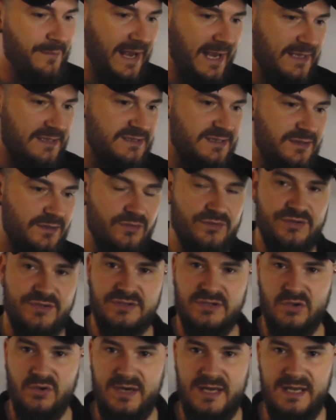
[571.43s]
passing or
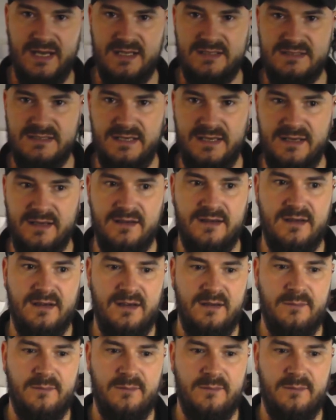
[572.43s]
just looking at it,